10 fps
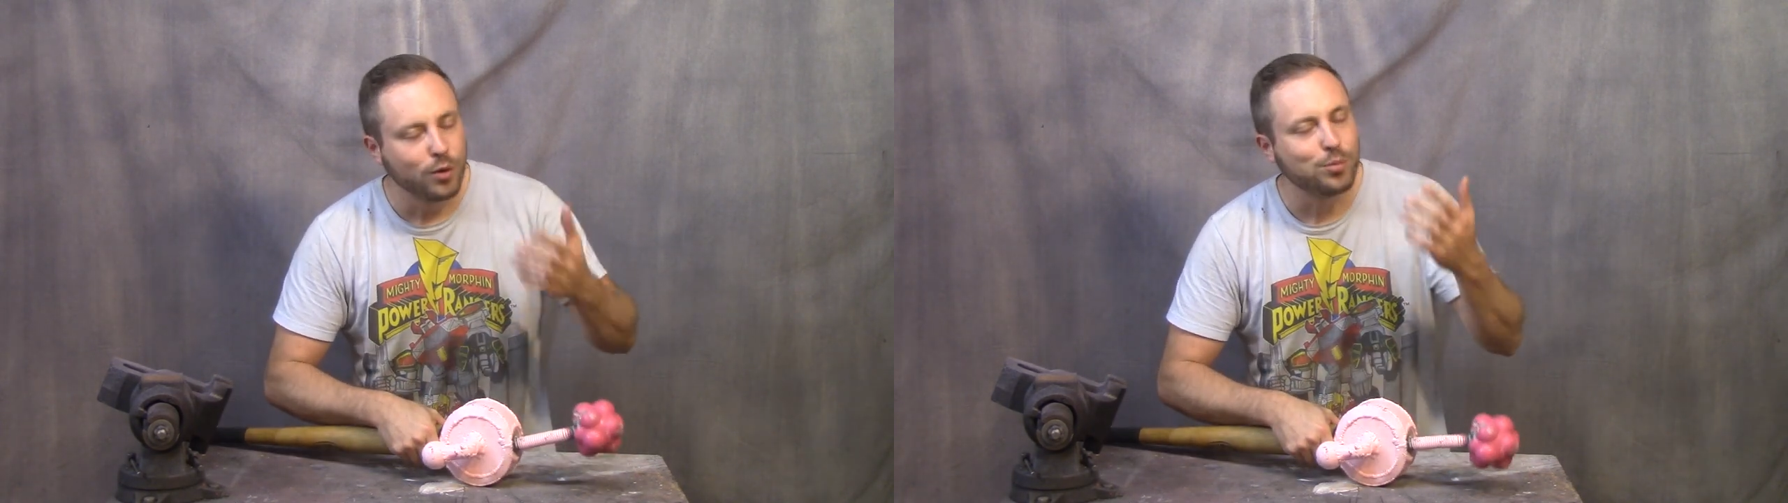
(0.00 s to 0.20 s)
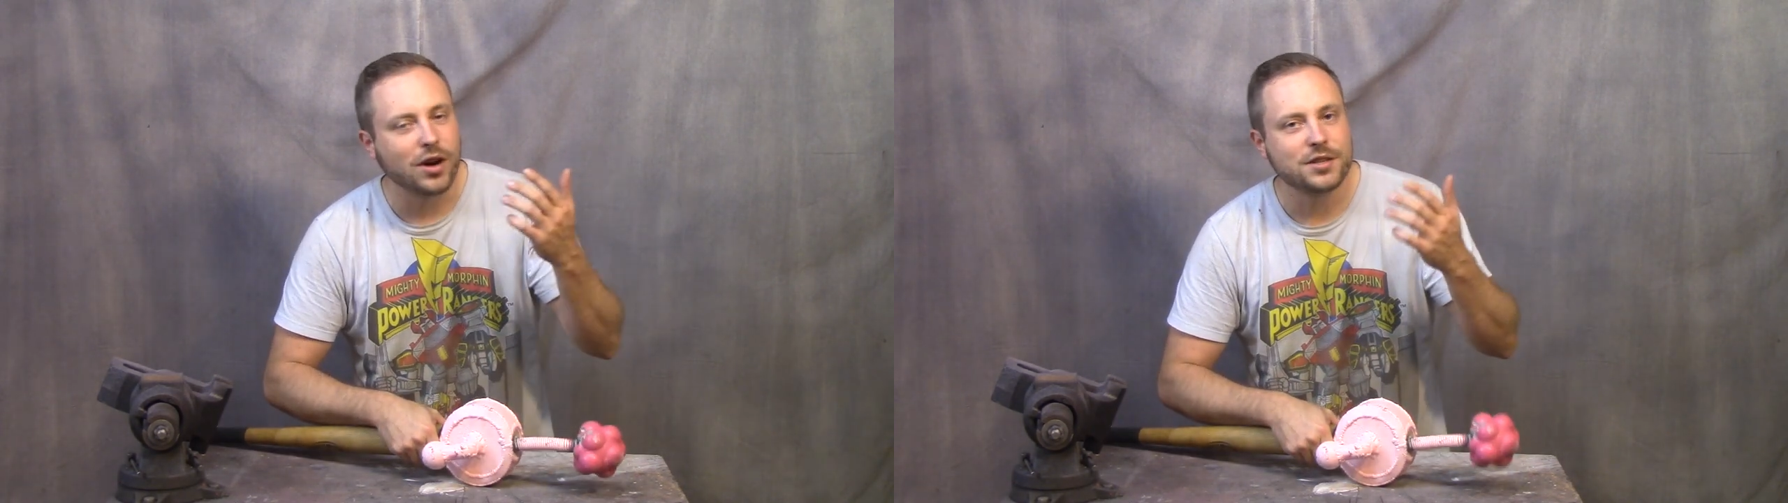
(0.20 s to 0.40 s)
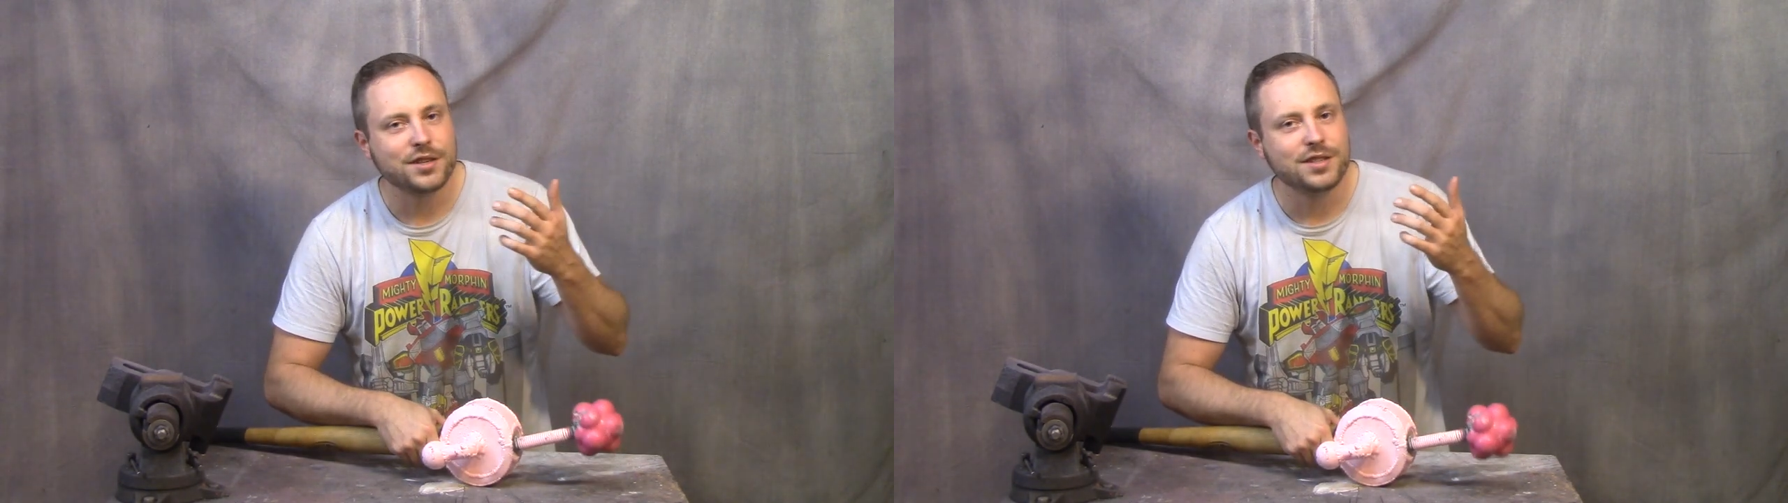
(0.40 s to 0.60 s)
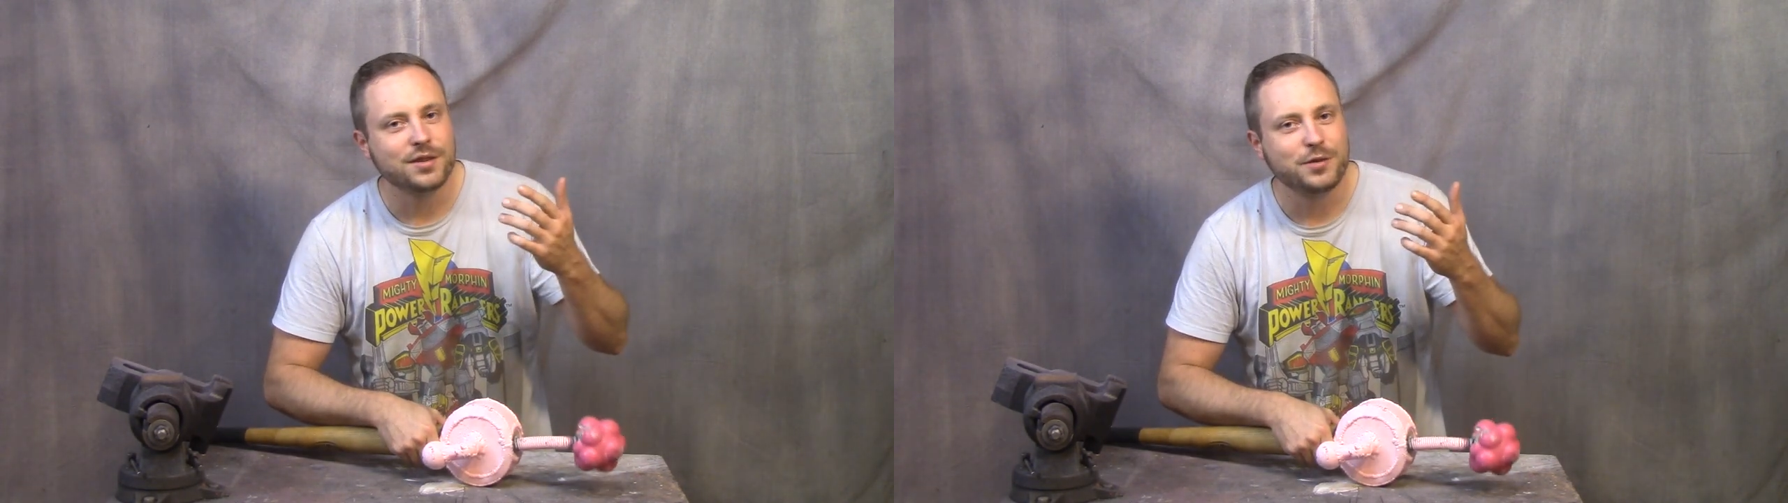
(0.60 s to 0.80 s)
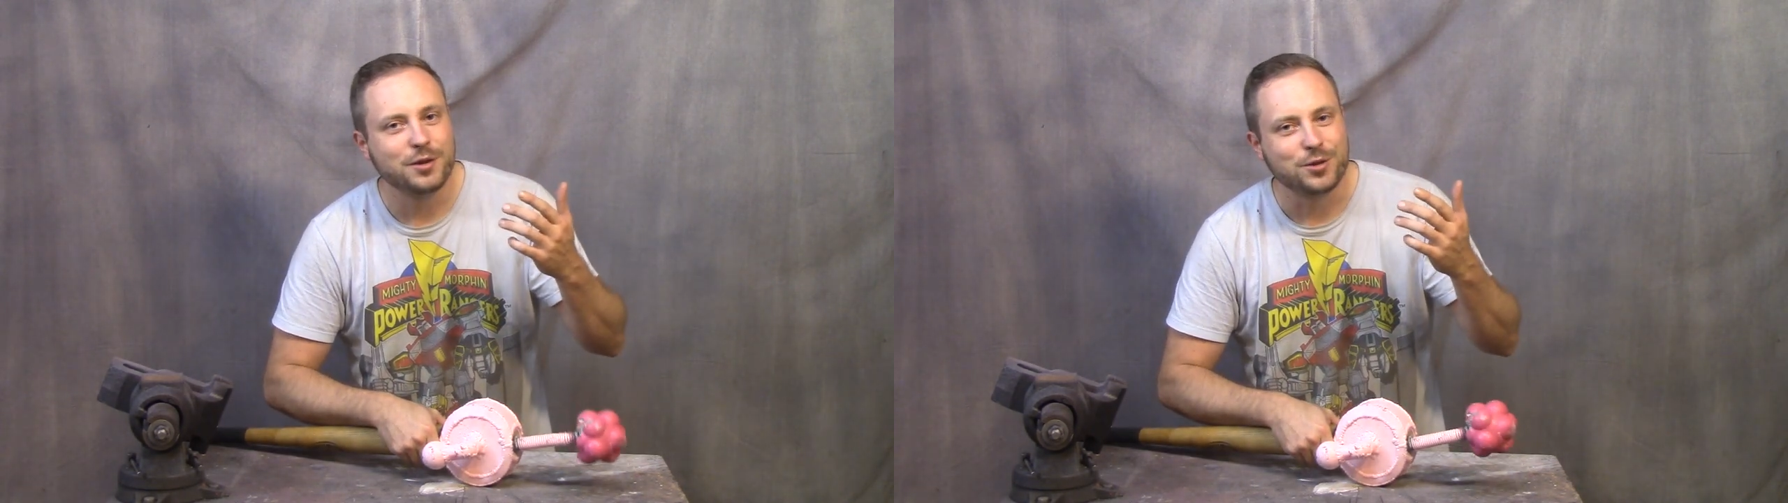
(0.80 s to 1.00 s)
cool projects
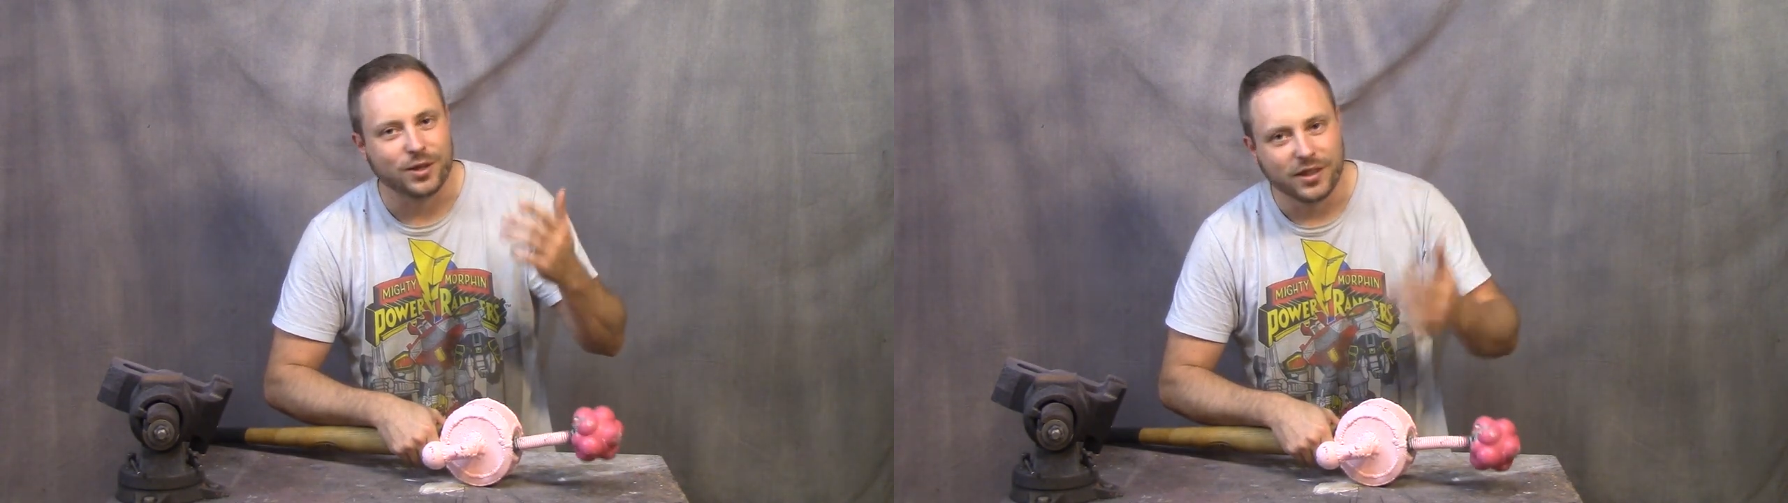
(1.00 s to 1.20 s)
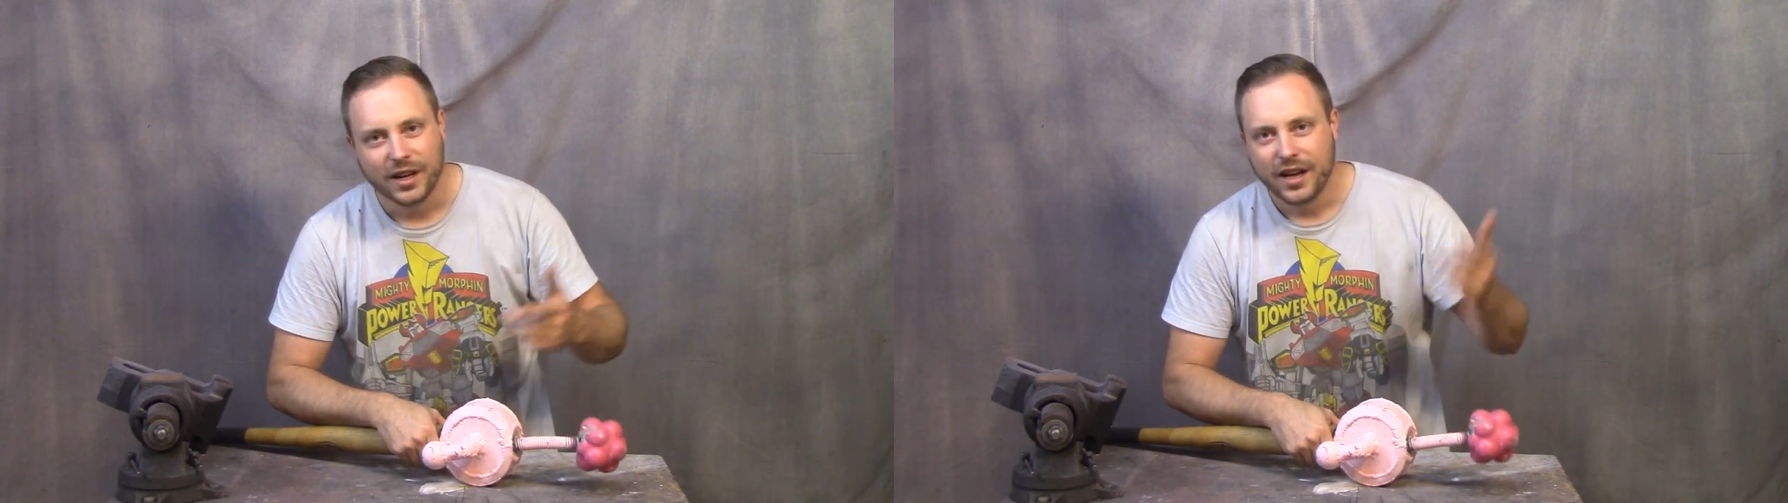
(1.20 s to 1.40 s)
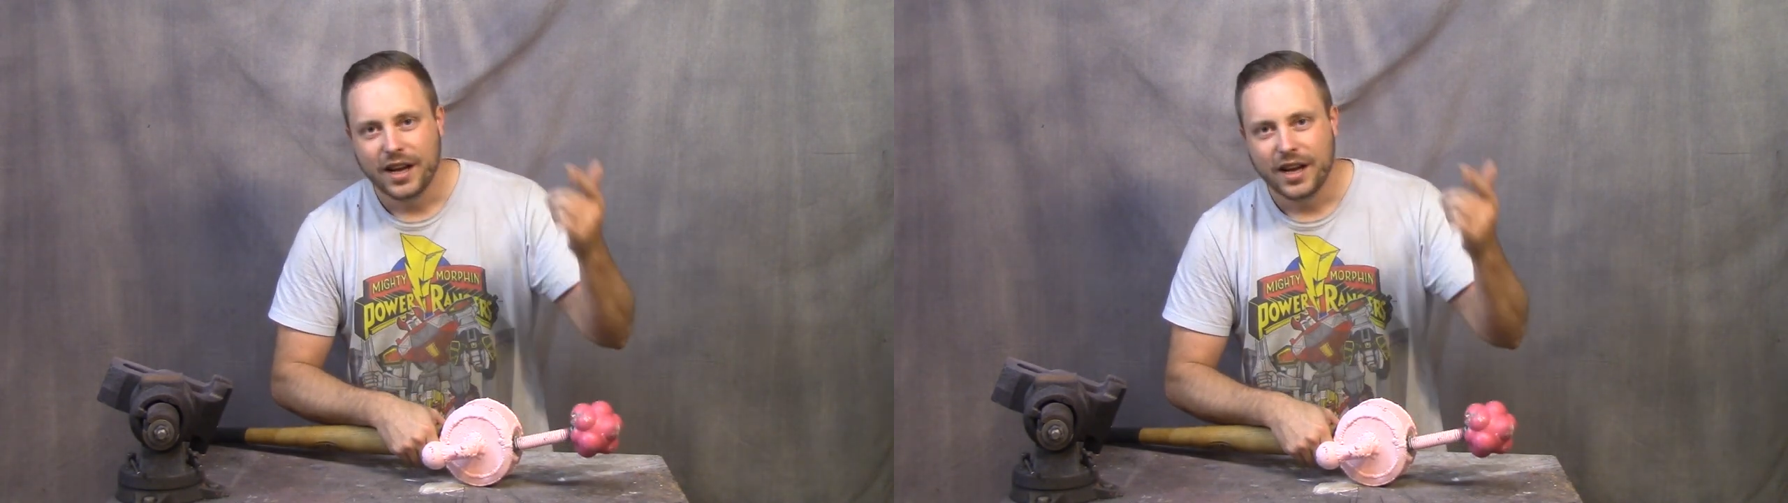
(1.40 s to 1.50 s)
in the future.